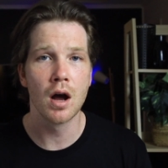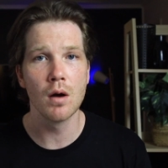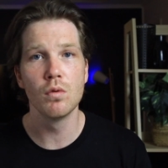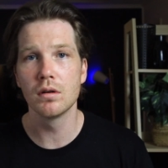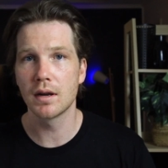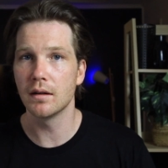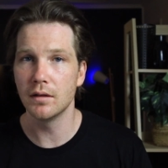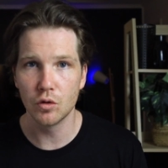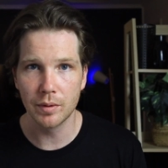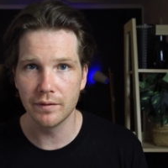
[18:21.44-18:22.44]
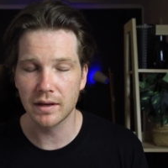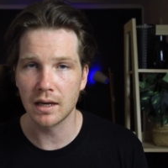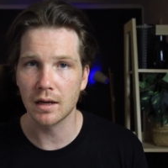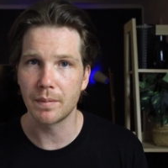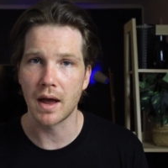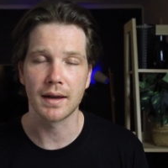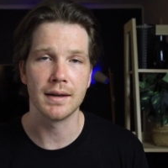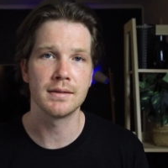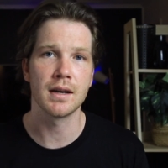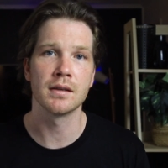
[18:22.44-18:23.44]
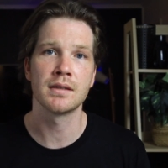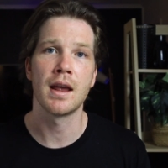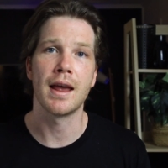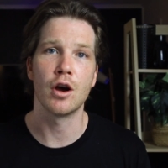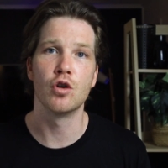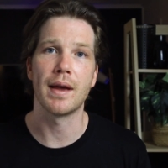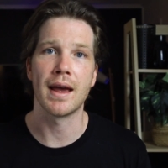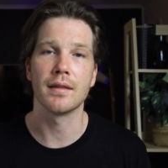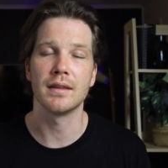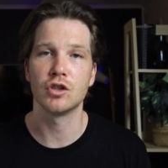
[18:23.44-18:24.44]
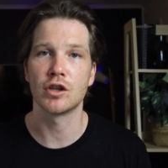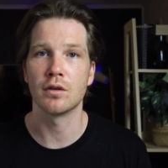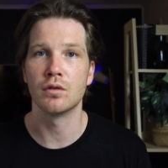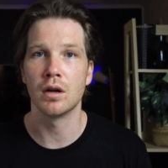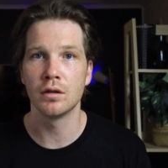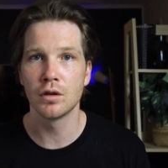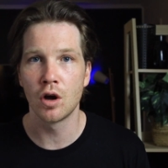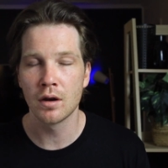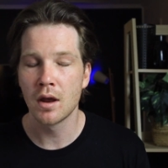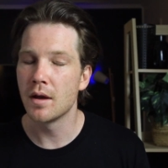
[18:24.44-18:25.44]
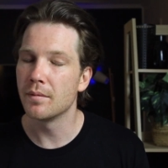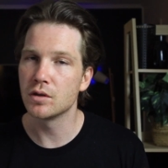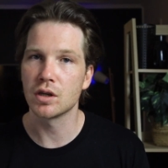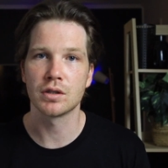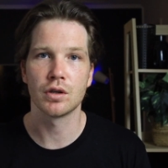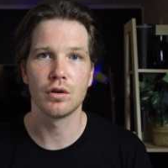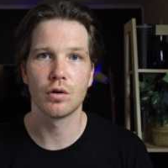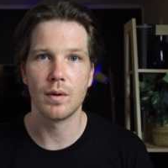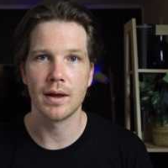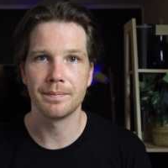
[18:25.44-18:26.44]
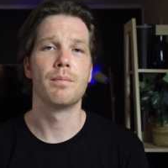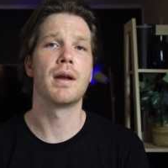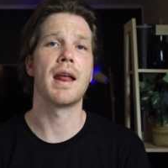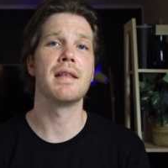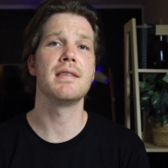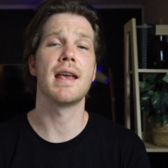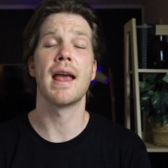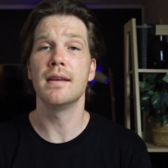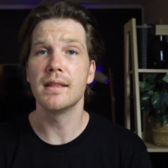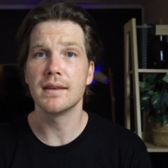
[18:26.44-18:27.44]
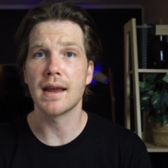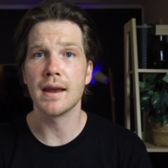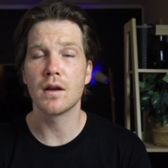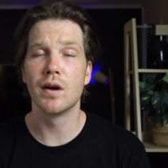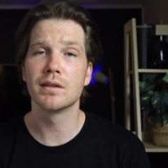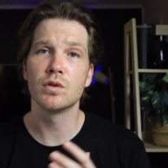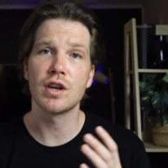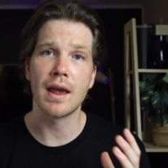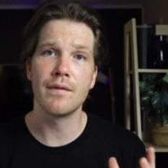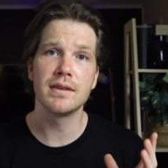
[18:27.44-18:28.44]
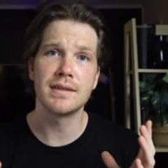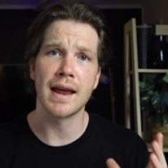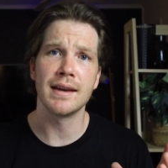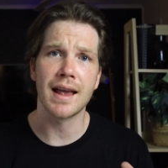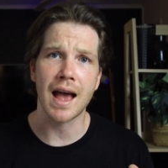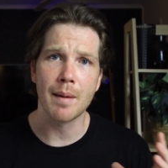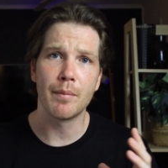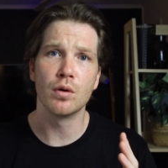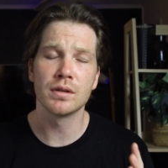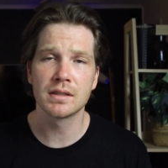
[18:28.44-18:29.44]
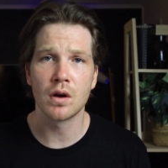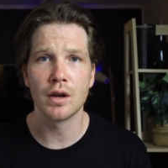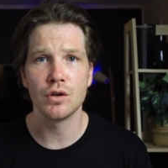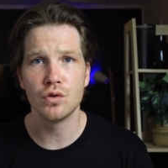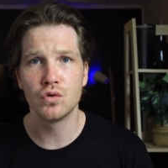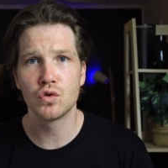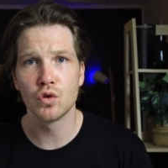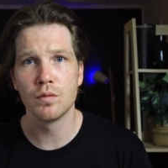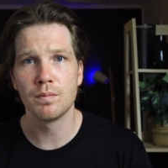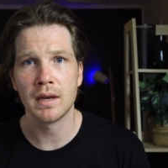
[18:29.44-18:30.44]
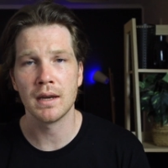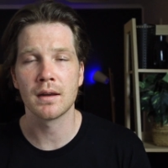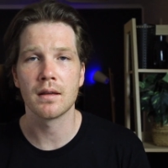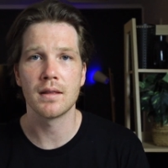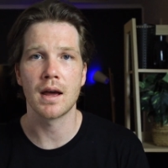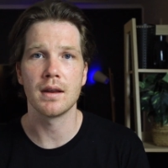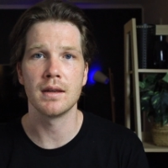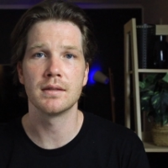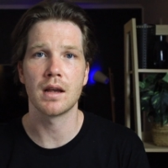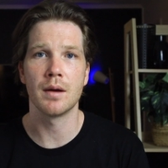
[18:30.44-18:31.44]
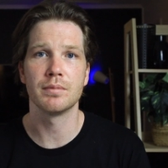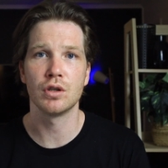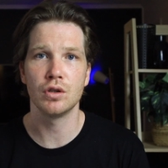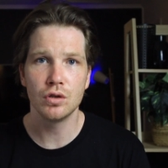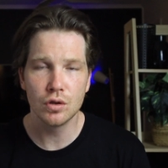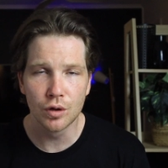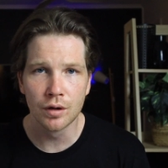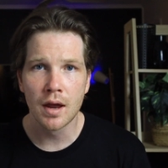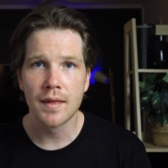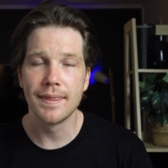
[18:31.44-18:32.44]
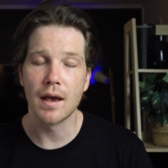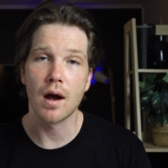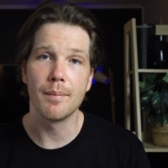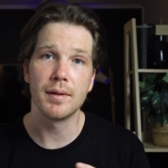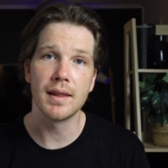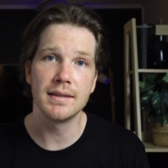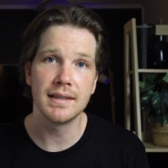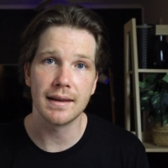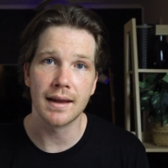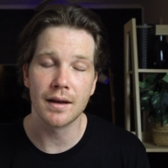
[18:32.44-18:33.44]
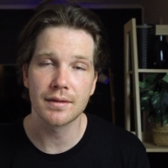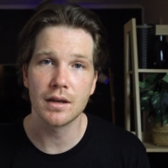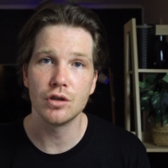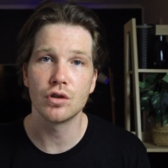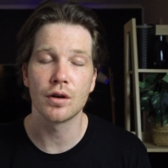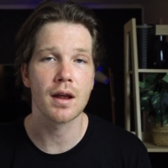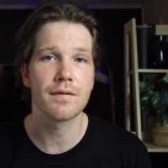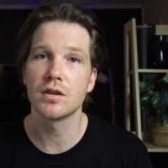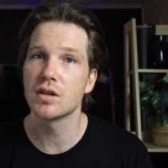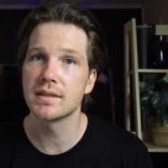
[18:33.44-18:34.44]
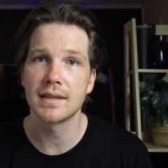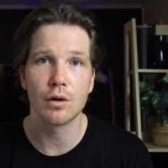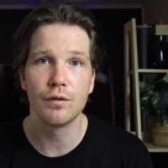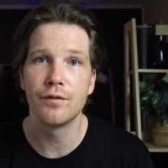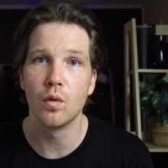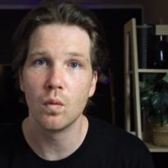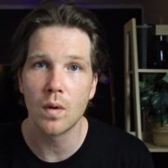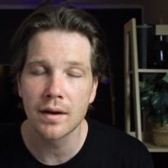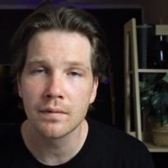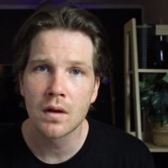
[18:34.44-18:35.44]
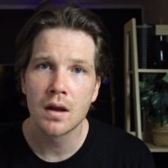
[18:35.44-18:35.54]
I will get a little bit of a kickback. It does help out the channel a lot, but just so you're aware. But at the end of the day, guys, whichever dating app or site you do pick, that is up to you. There are plenty out there. You don't have to just settle for one.